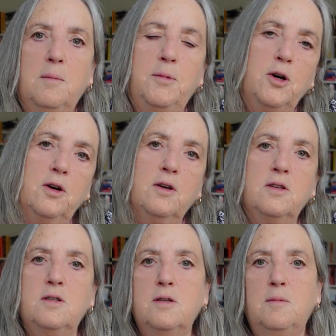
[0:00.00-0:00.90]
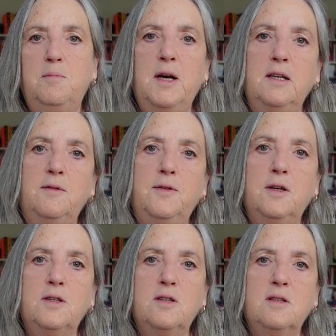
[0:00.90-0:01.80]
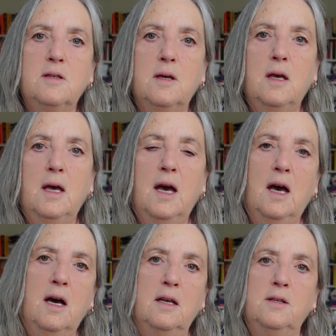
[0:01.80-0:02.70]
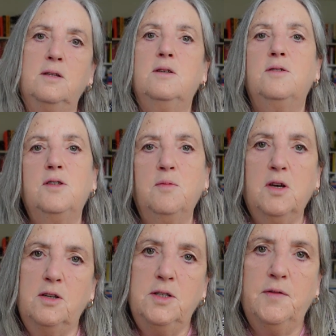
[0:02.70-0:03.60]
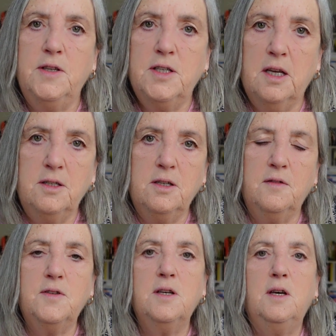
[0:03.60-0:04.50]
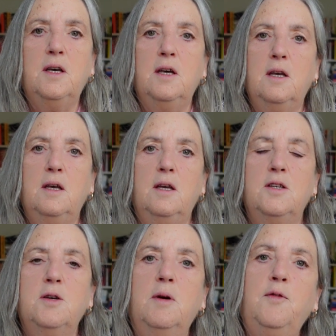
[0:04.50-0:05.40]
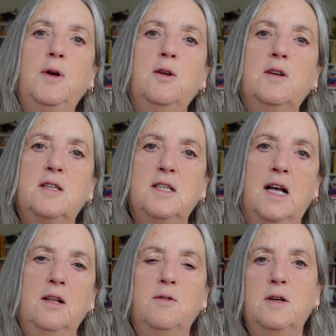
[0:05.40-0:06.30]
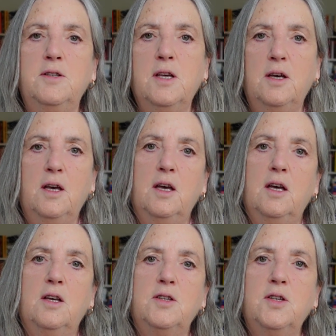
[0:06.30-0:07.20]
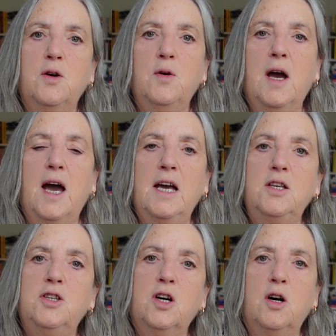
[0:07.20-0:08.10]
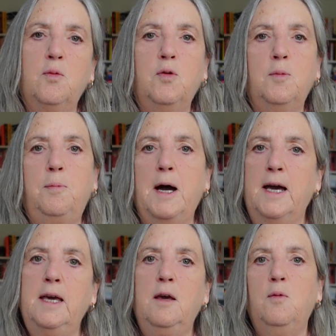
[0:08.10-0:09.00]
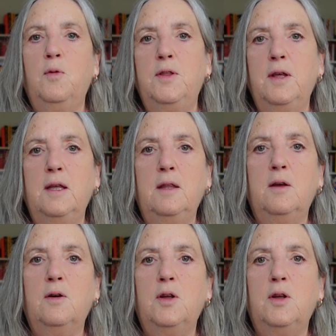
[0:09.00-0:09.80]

perks, benefits, and some kinds of incentives. So if we look at salaries, so HR will pay within